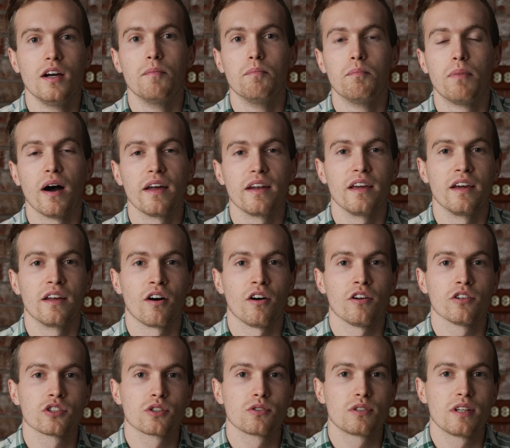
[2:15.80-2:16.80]
but it
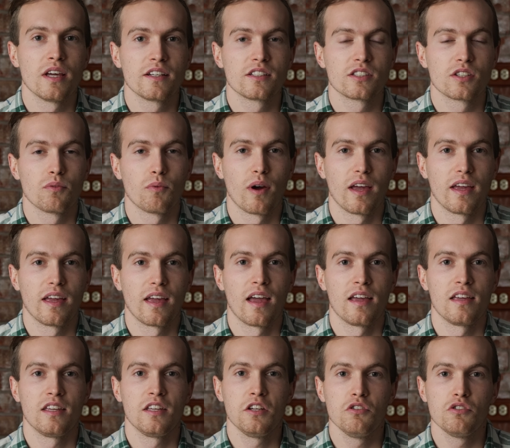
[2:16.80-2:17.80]
also takes away
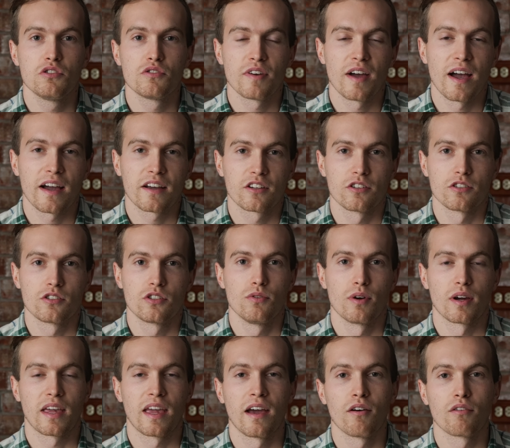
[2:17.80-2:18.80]
a huge factor
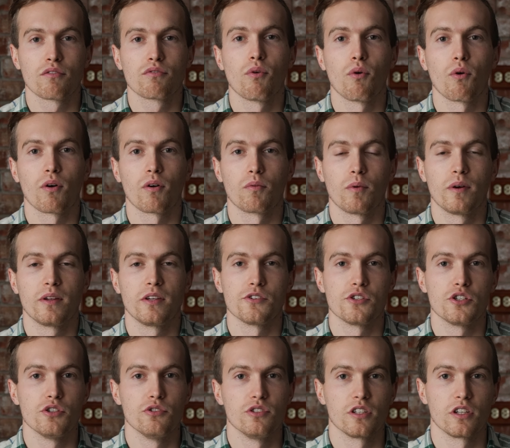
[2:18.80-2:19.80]
to account for when you're
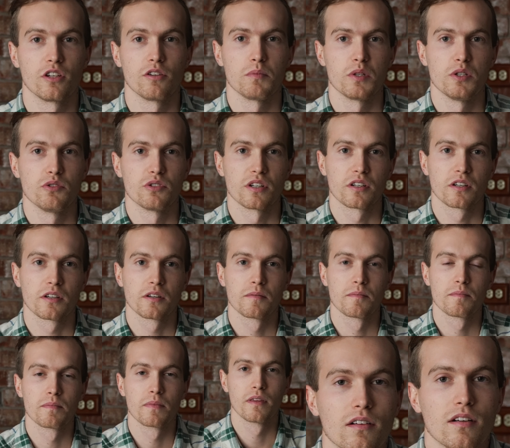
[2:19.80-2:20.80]
choosing your music.
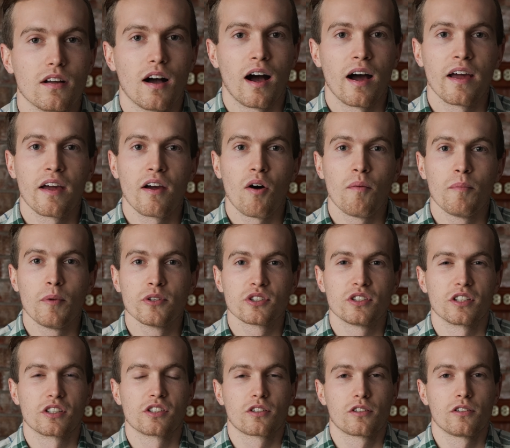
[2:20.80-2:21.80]
I
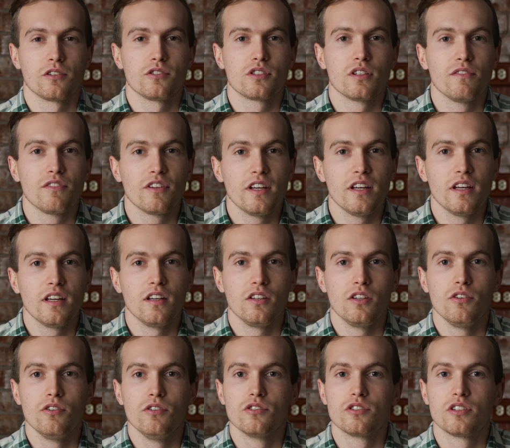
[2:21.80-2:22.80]
almost exclusively
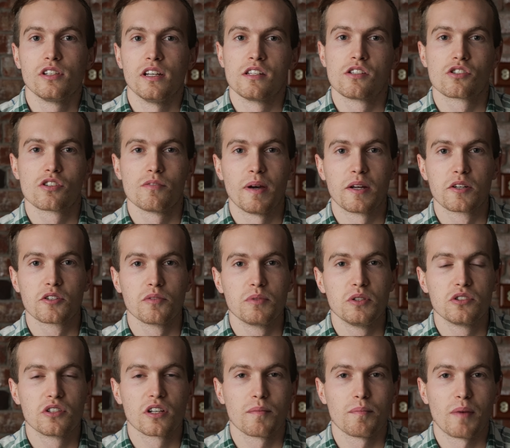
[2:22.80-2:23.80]
use instrumental
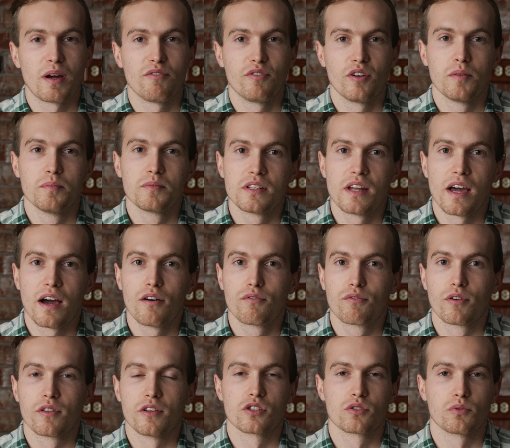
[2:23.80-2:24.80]
music in my films now
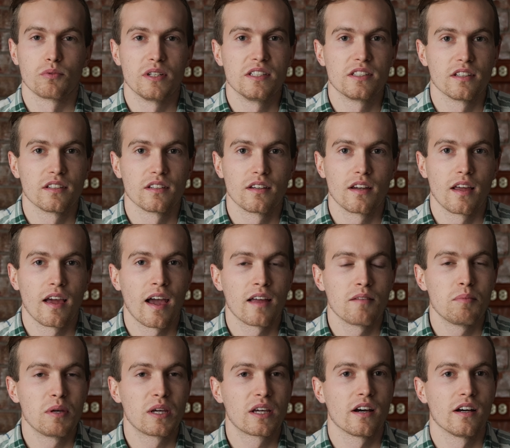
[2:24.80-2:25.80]
for this reason,
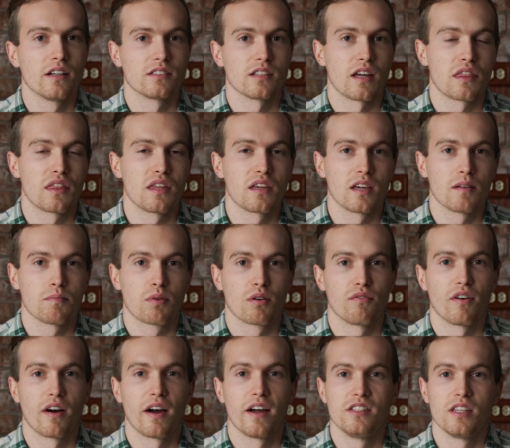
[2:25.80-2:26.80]
and because I think it
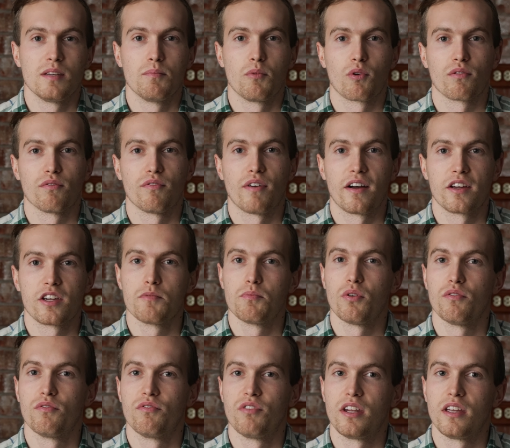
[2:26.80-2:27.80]
provides a more
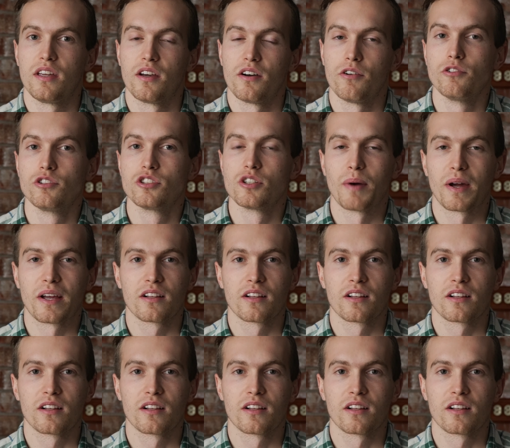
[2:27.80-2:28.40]
valuable video to my